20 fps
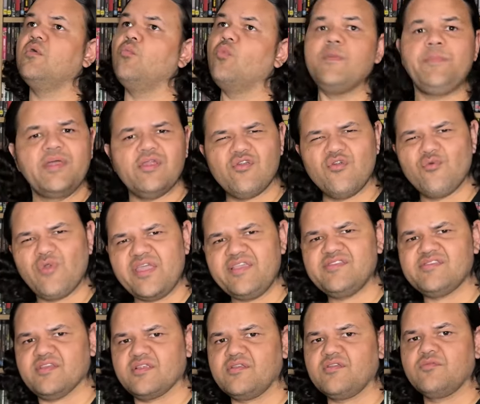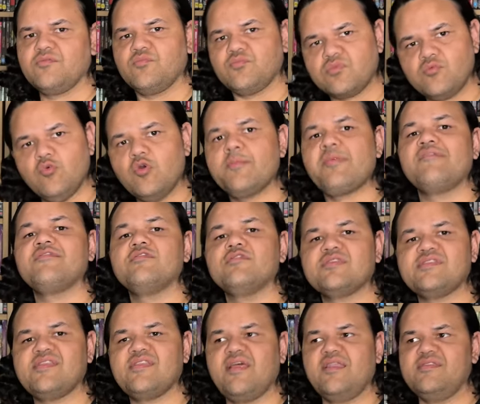We better erase it. Warner Bros.
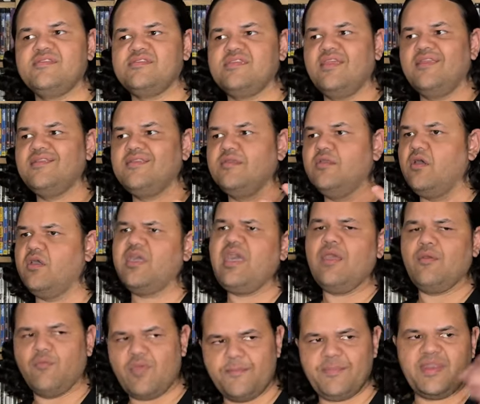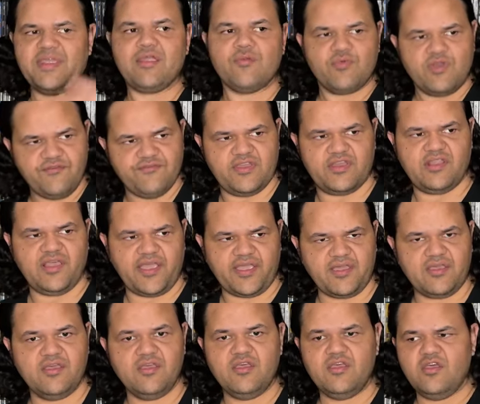Looked at that and said, okay, we better get rid of it.
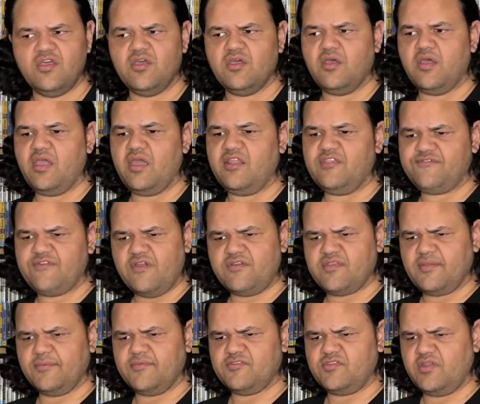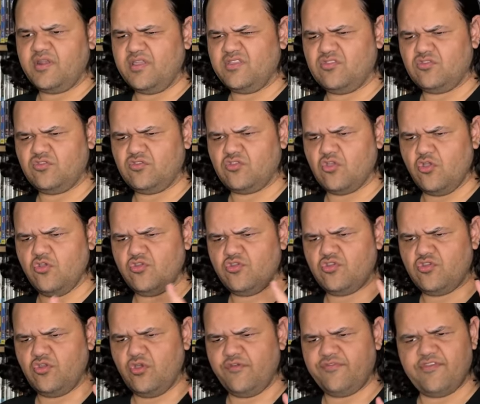Like, and as far as I'm concerned, I
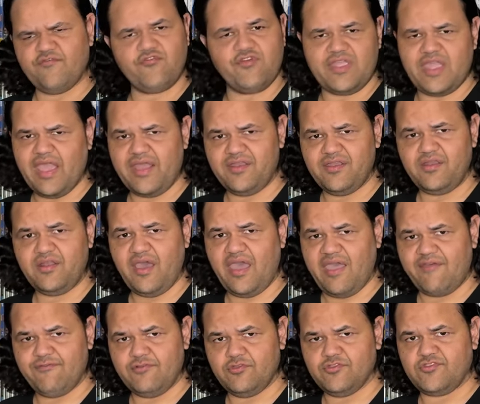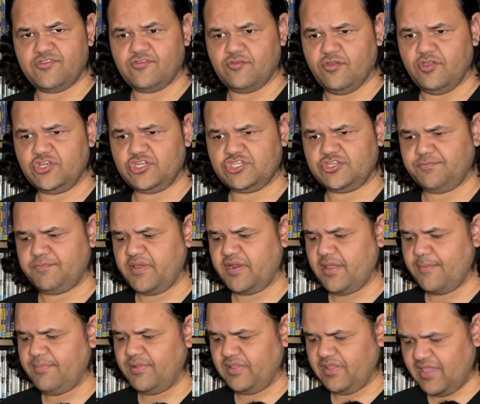don't know if they've re-added it. I haven't searched, but
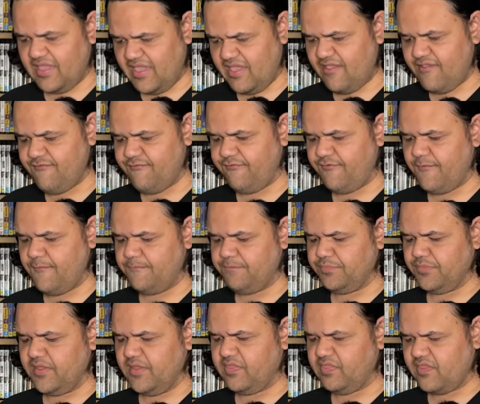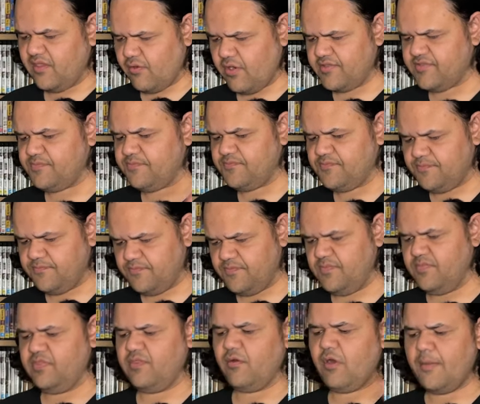I believe there are,
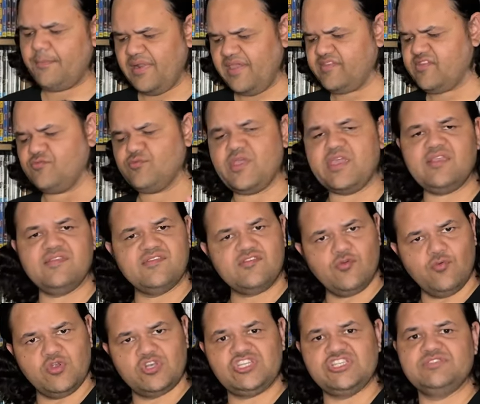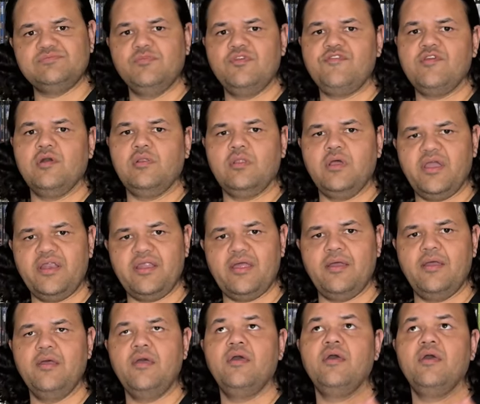there are places where you can still watch this movie online.